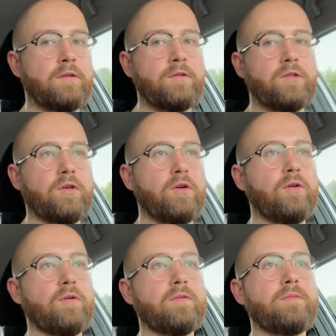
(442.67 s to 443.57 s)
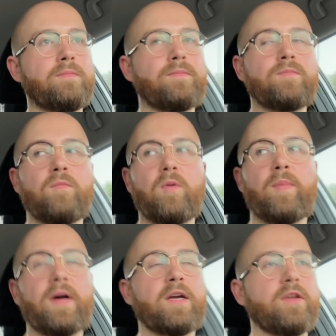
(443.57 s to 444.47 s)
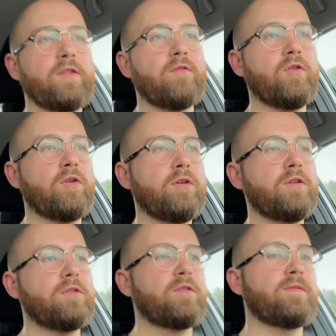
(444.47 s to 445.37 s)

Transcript: So, we're back in the road,